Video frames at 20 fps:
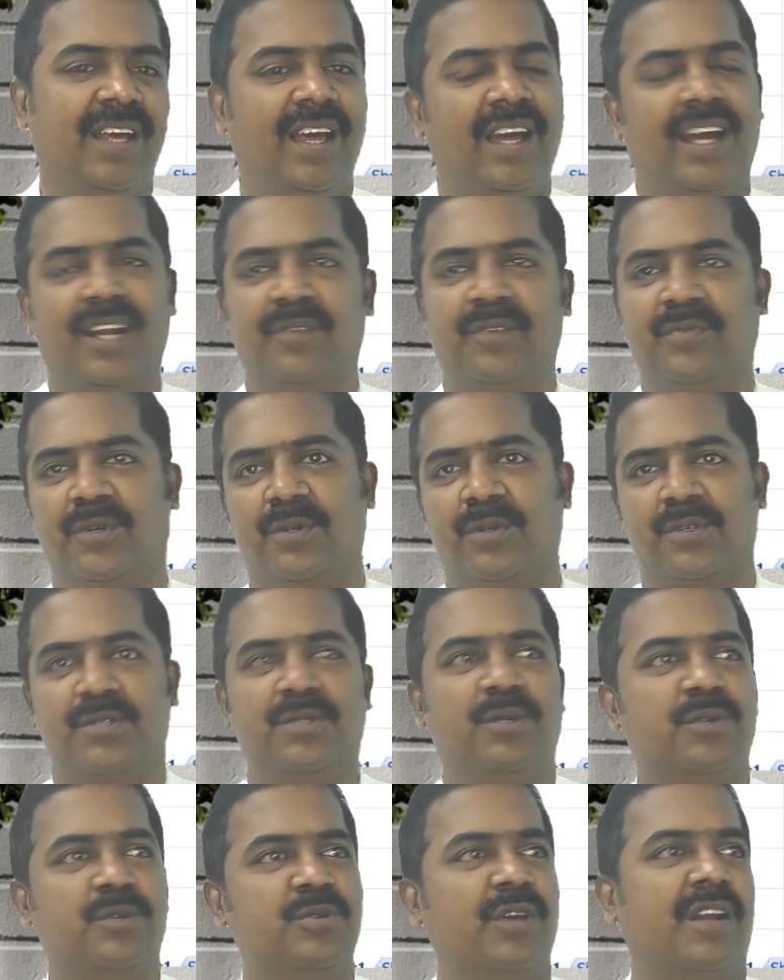And of course,
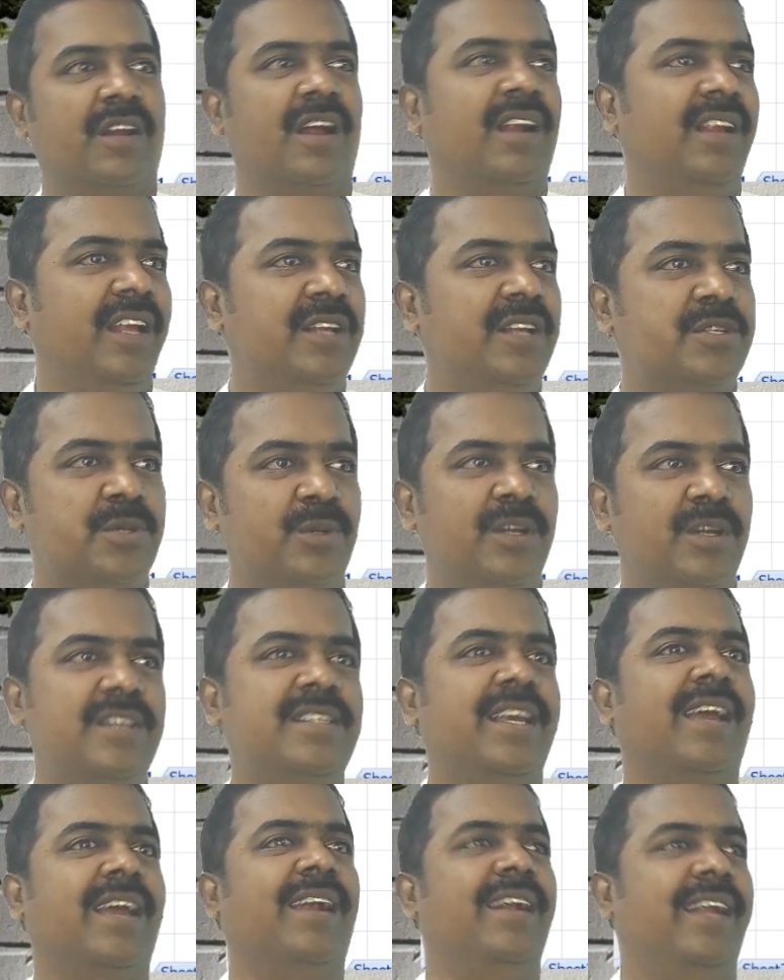those who are online students,
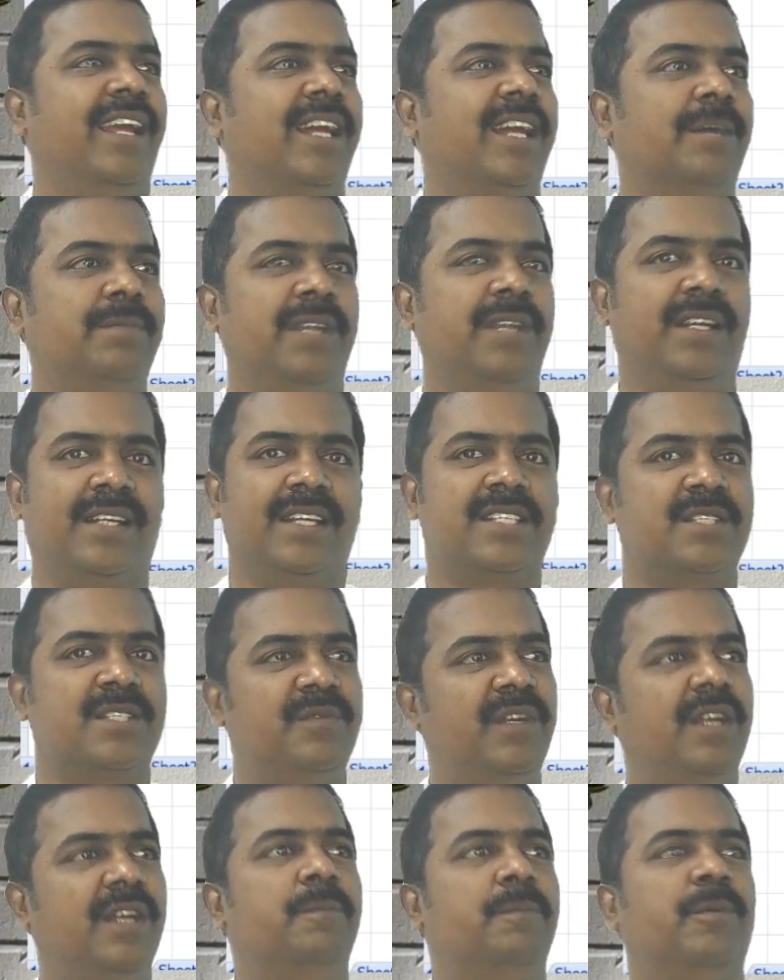they can take up the test.
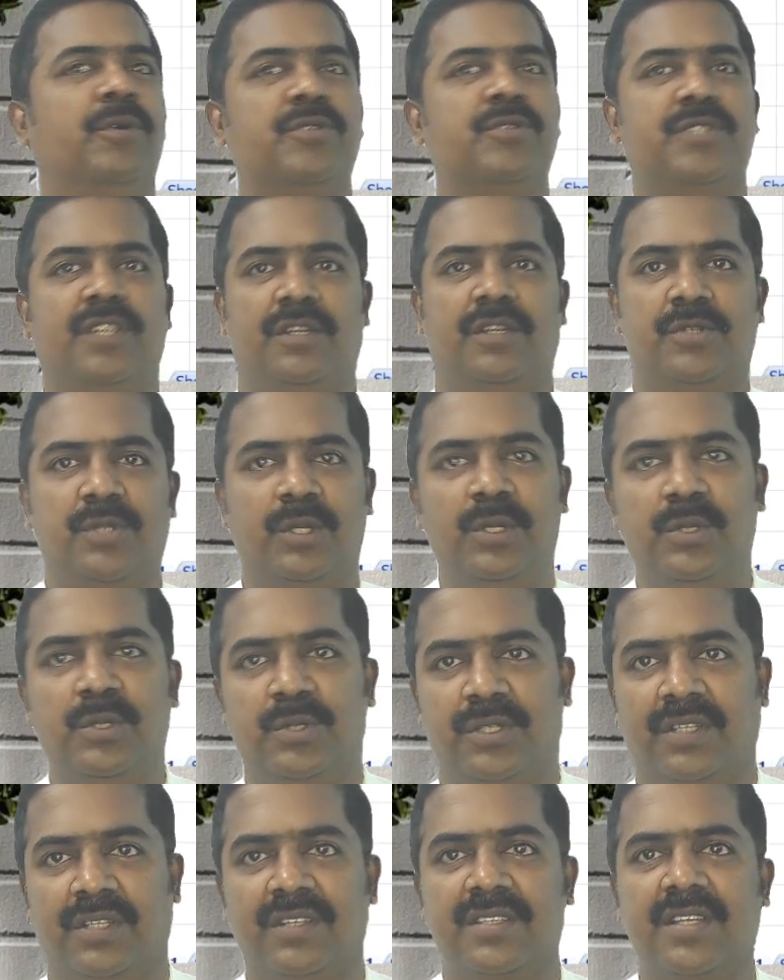We'll post the
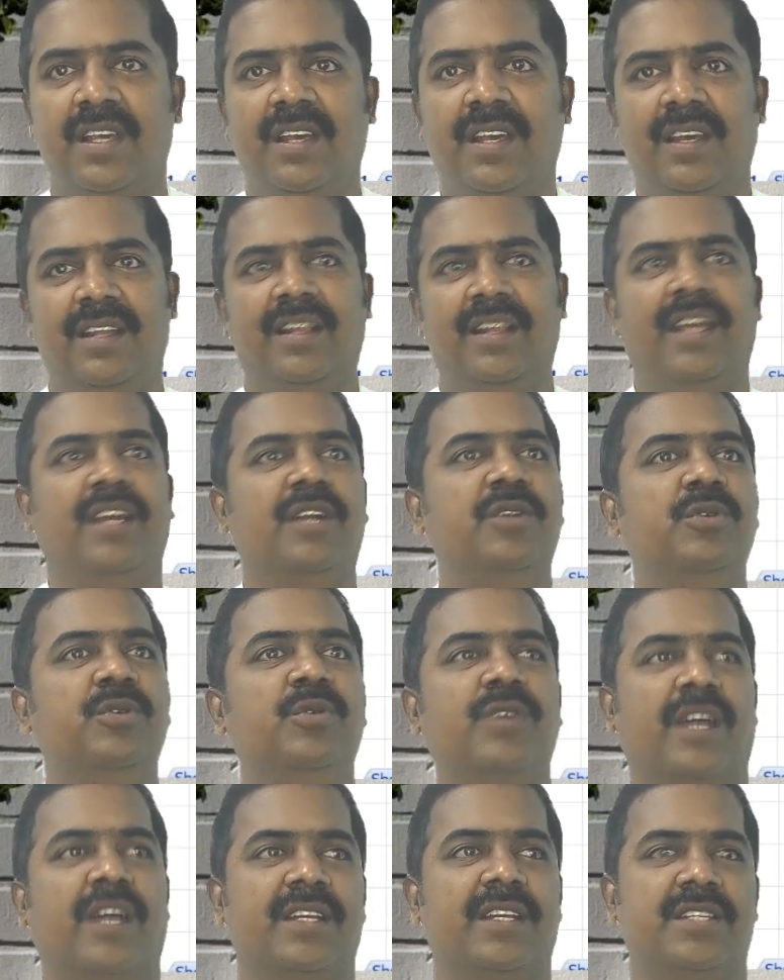solutions. They can do
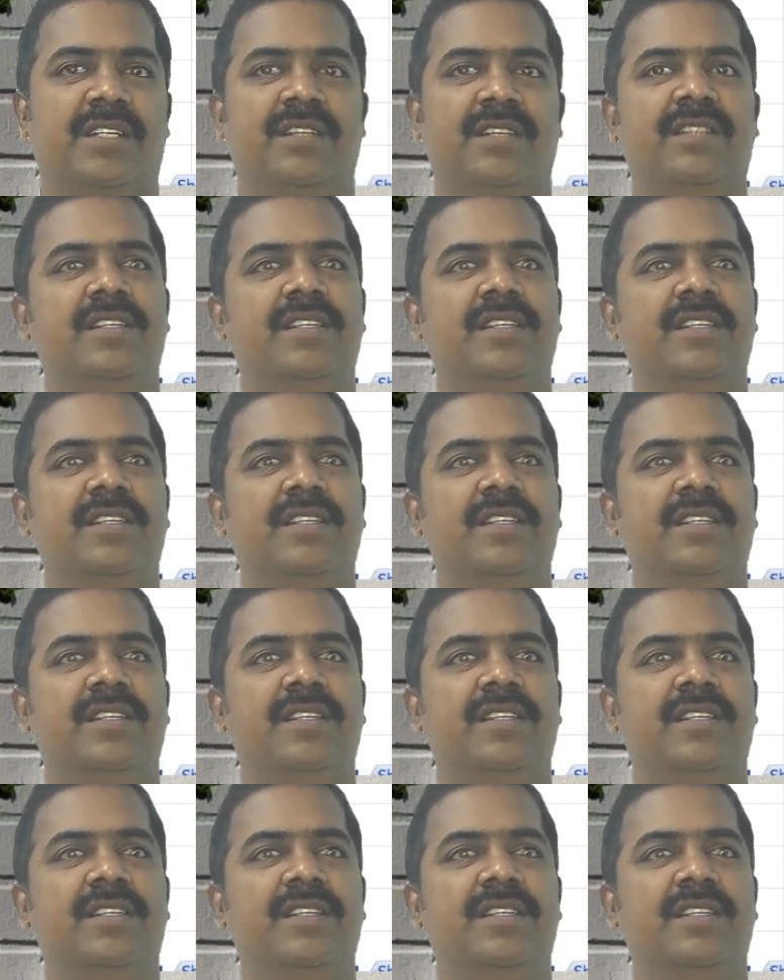correction.